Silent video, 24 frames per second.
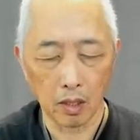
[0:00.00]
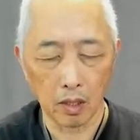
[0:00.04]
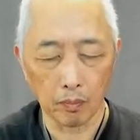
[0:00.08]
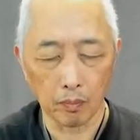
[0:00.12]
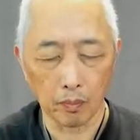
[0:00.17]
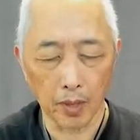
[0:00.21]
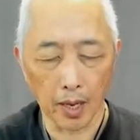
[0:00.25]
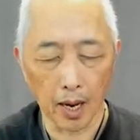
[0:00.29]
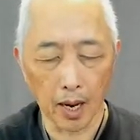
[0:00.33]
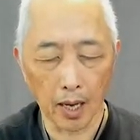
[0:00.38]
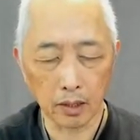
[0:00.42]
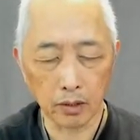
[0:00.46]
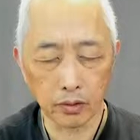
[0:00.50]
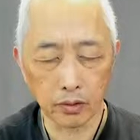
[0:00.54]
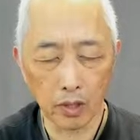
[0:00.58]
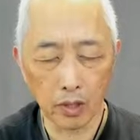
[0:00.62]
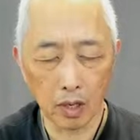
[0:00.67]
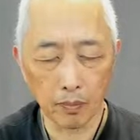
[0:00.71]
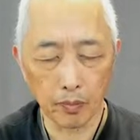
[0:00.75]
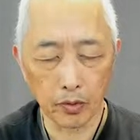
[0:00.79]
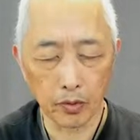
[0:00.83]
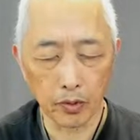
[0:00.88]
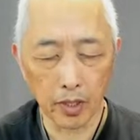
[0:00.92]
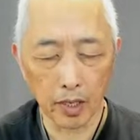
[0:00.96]
Back to our
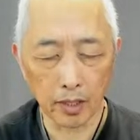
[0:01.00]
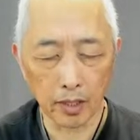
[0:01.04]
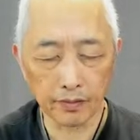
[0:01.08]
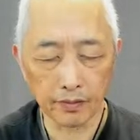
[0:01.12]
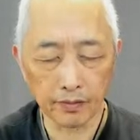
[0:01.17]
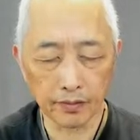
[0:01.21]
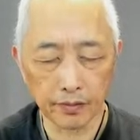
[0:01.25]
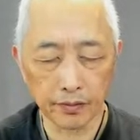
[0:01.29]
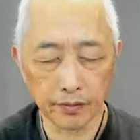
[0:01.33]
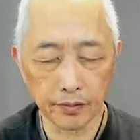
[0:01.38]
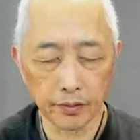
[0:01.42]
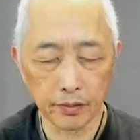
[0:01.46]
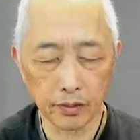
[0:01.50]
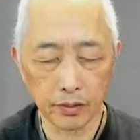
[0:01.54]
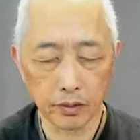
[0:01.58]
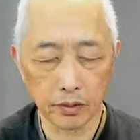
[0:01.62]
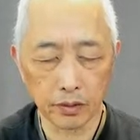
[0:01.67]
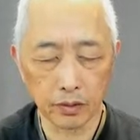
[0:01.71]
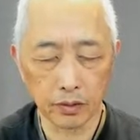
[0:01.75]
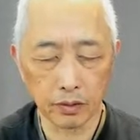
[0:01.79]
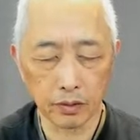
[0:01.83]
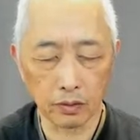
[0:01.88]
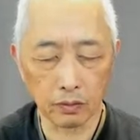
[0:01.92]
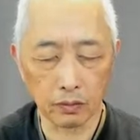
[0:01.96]
breath,
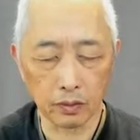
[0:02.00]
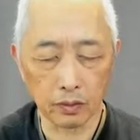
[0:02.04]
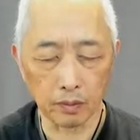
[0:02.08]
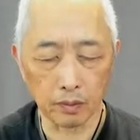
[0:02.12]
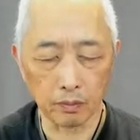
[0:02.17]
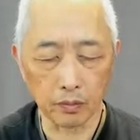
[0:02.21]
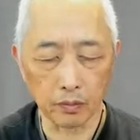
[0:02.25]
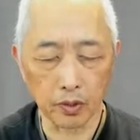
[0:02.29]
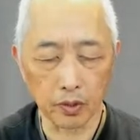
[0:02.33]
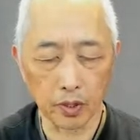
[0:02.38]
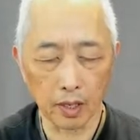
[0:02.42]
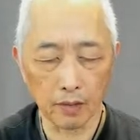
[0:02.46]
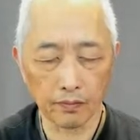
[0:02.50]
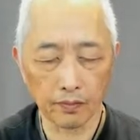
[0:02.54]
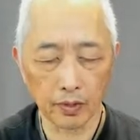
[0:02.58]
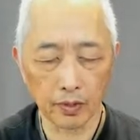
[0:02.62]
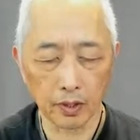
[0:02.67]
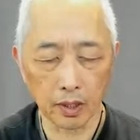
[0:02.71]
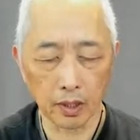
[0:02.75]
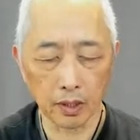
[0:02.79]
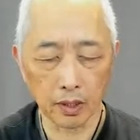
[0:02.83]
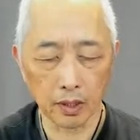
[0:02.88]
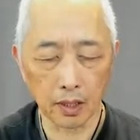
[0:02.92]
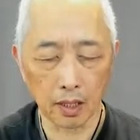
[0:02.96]
one breath at
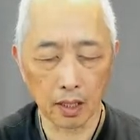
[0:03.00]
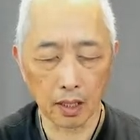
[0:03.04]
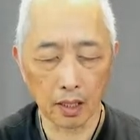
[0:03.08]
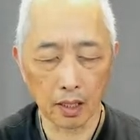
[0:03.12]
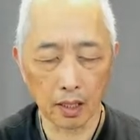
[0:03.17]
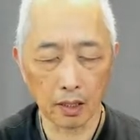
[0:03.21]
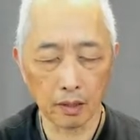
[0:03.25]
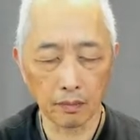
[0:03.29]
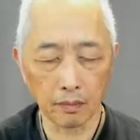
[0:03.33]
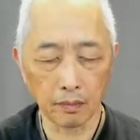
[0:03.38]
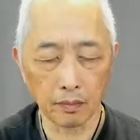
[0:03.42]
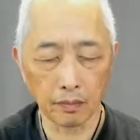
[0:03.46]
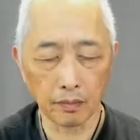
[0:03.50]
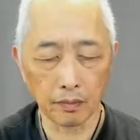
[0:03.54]
a time.